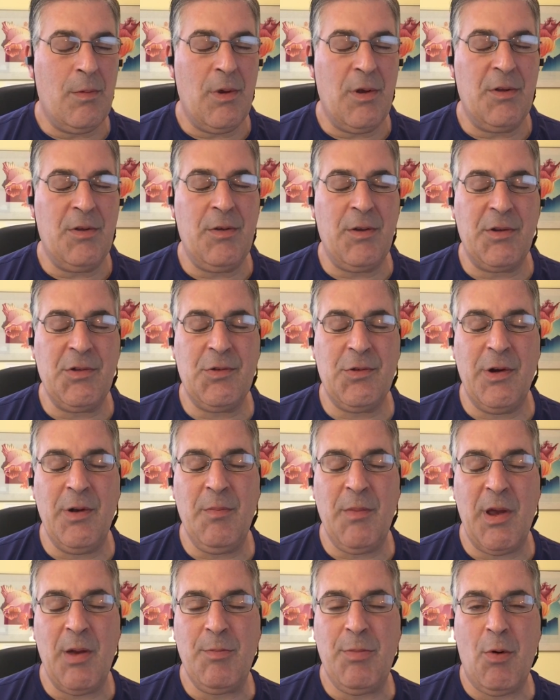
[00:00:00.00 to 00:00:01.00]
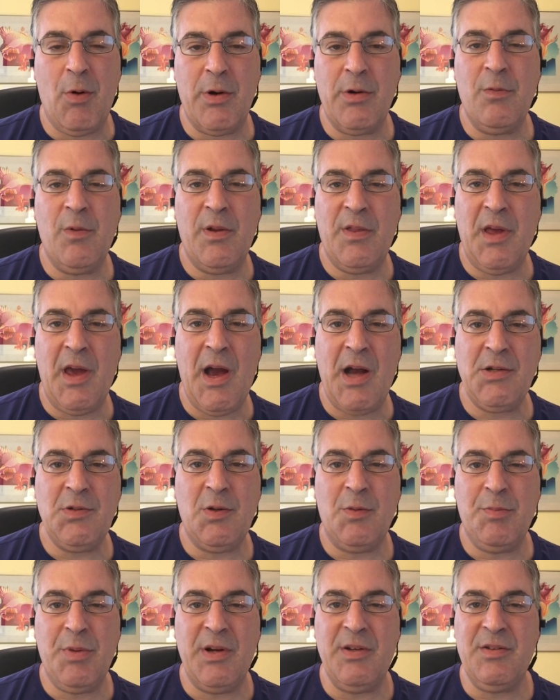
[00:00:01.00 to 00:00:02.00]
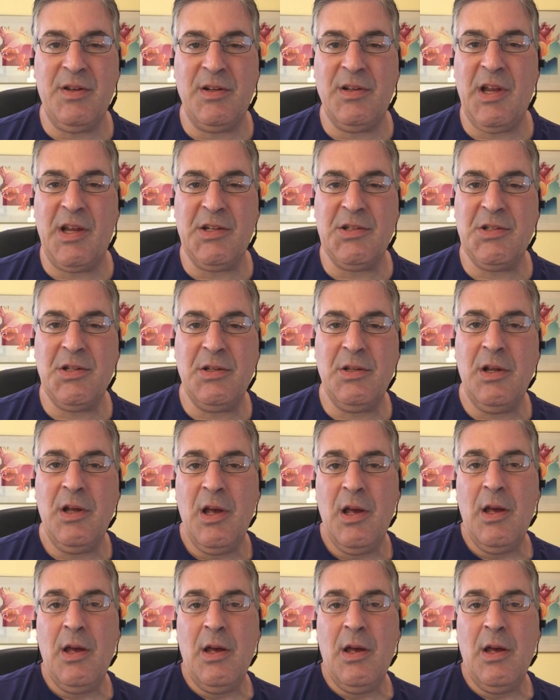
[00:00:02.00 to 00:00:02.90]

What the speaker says: it's extremely important with the actual presentation